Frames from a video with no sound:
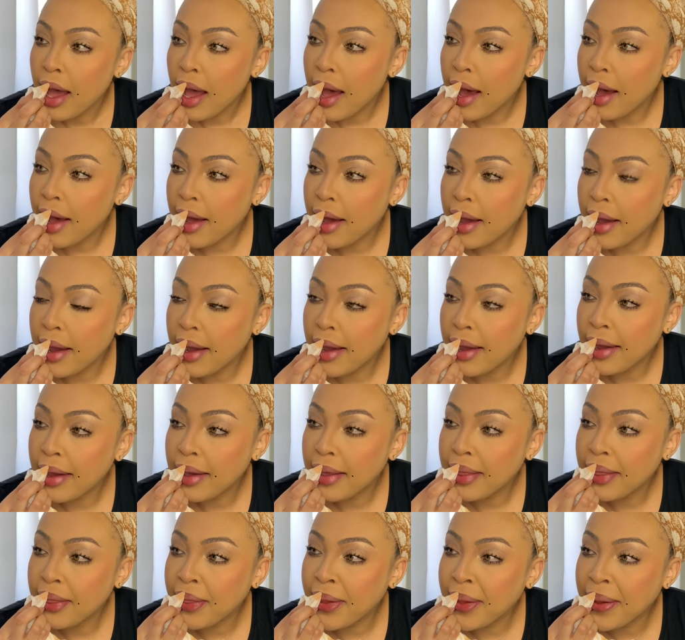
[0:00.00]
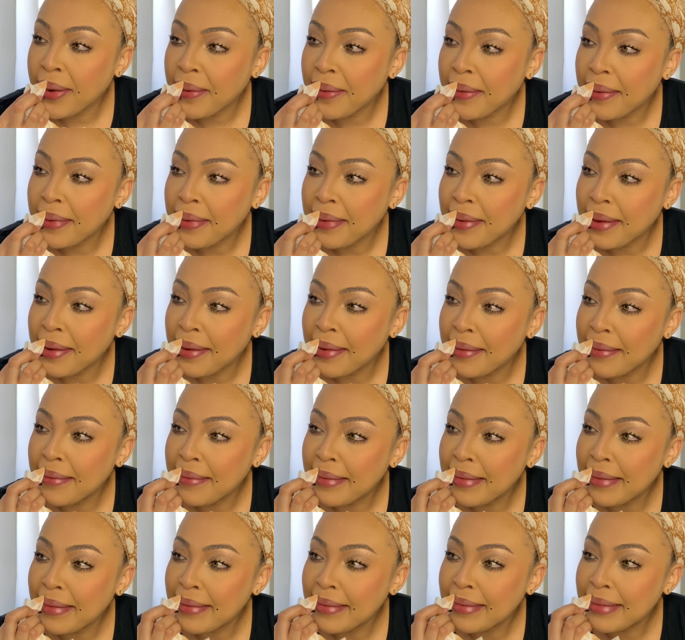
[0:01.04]
I then decided to
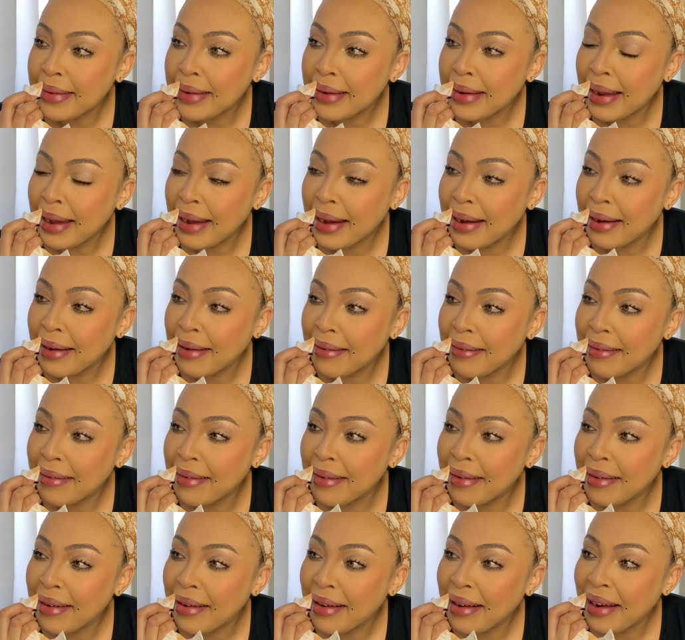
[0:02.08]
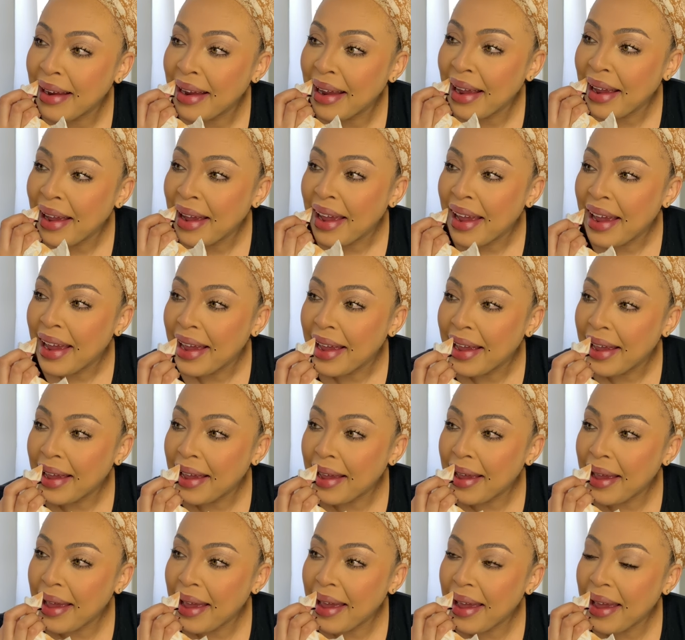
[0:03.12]
close it down
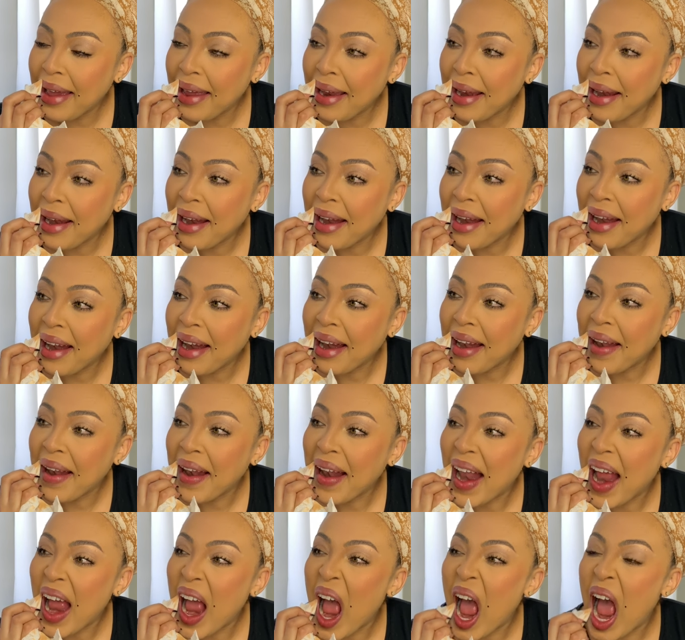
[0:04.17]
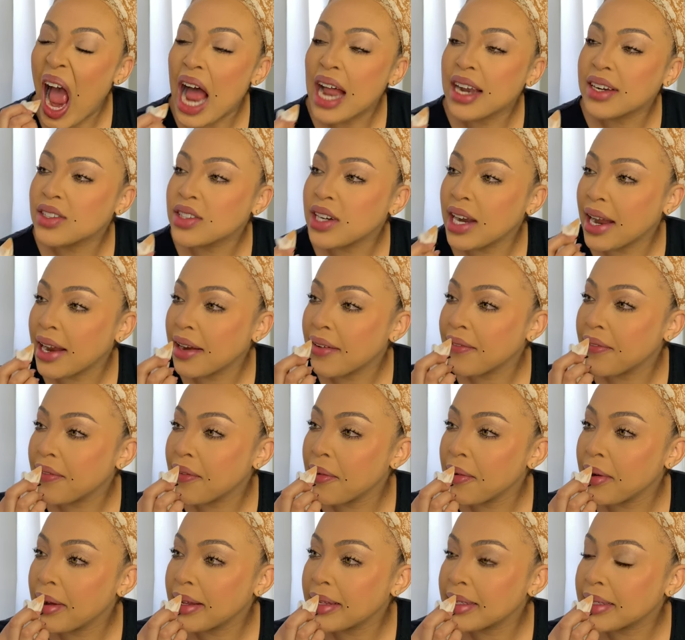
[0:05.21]
and try and
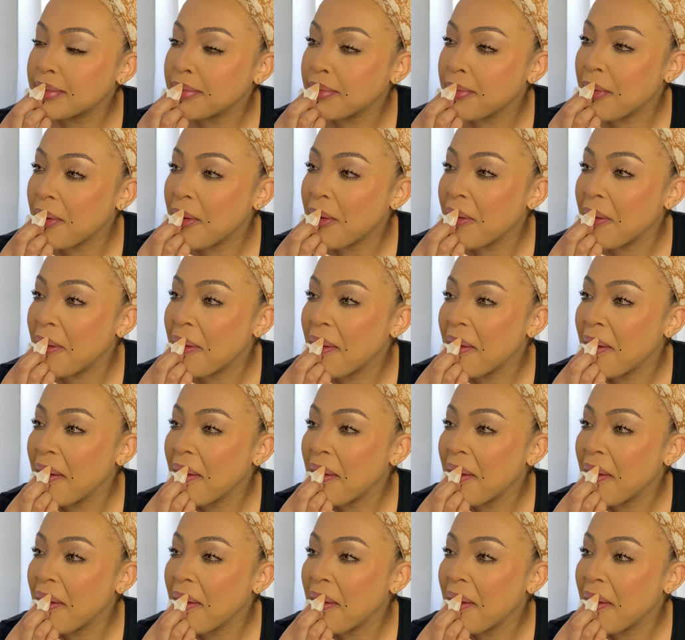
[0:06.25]
focus more